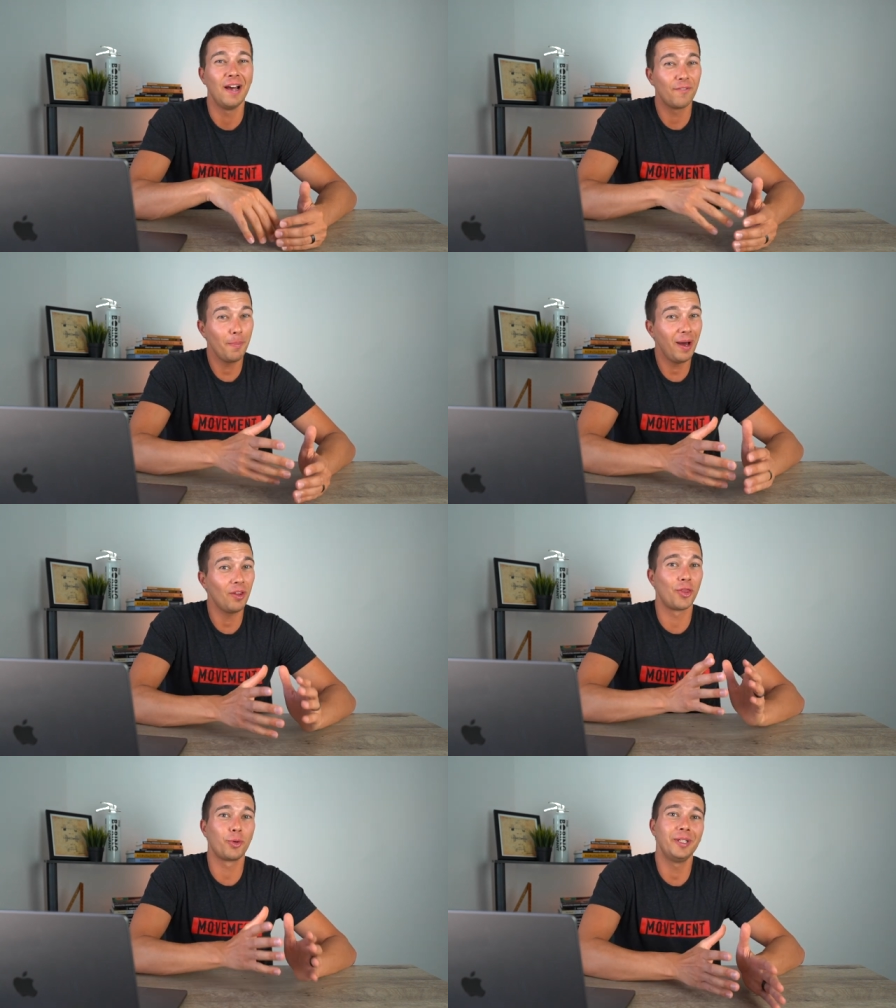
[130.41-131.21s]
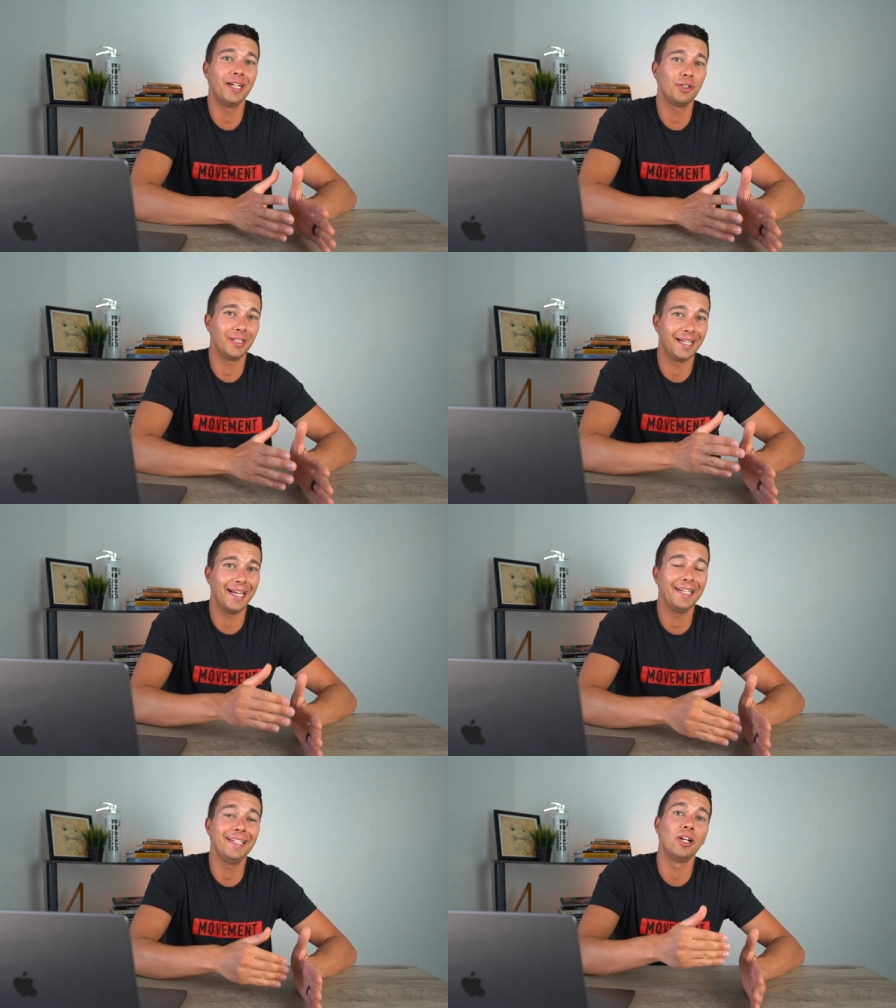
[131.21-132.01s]
for about three hundred
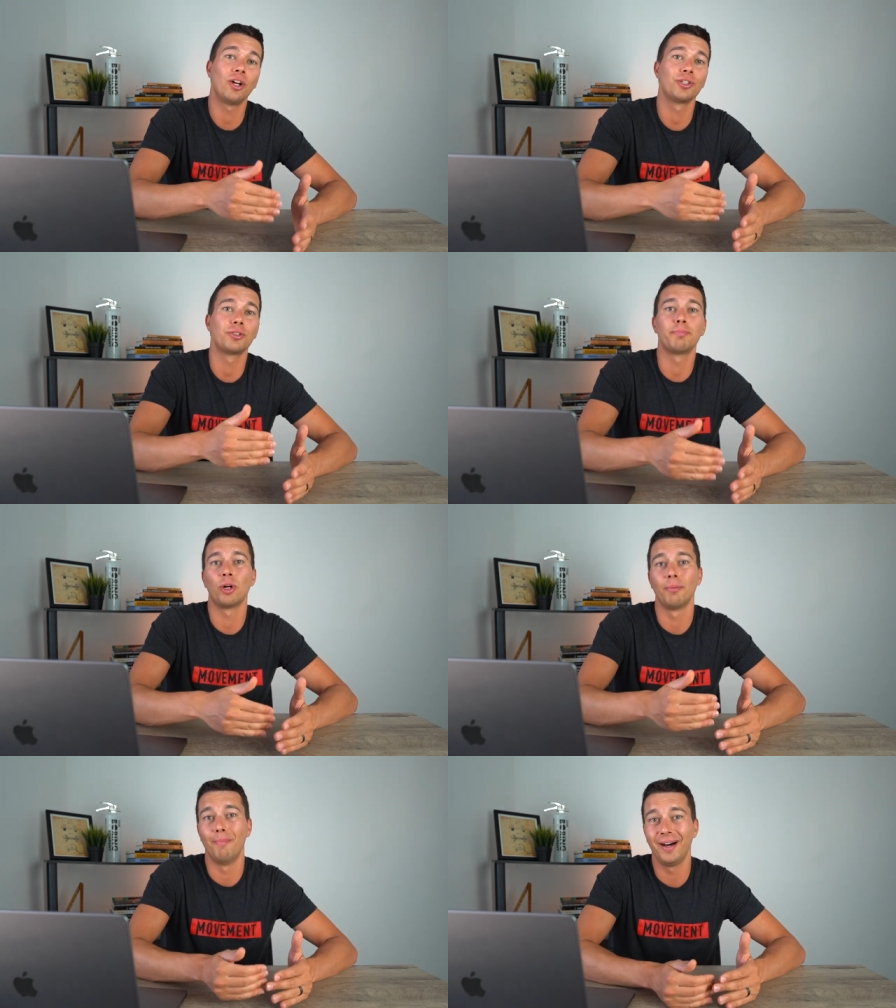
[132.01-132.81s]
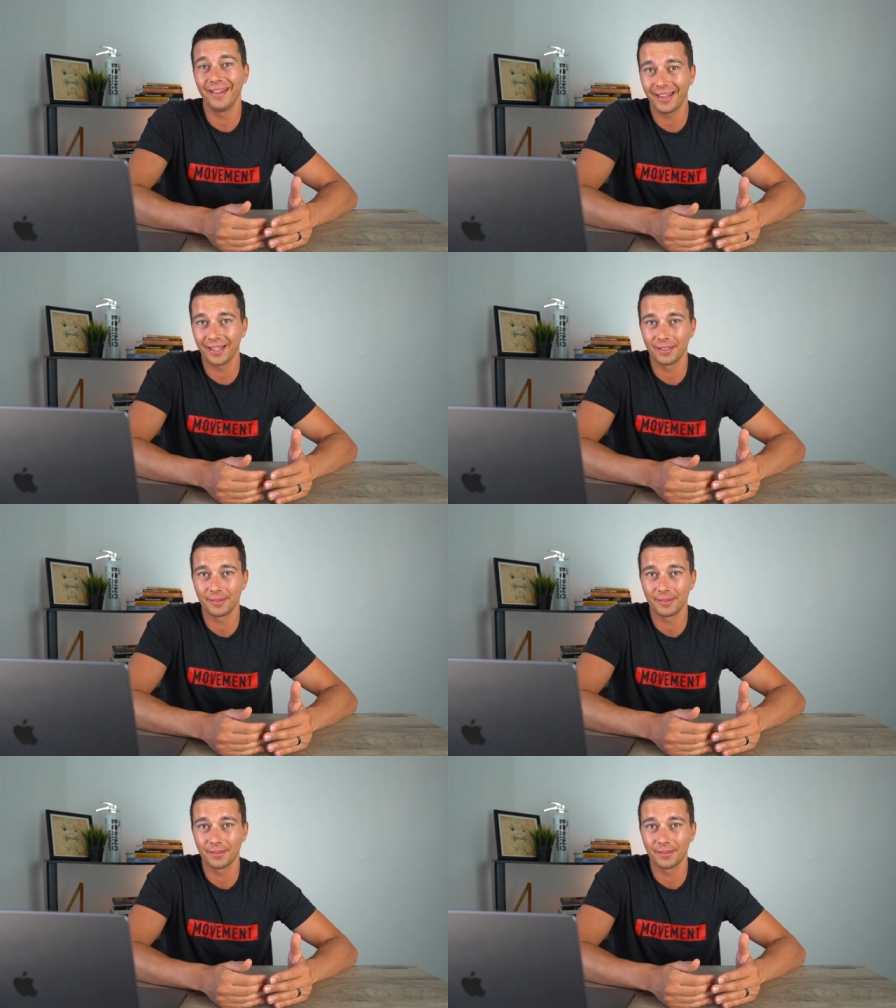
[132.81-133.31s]
eighty dollars per month.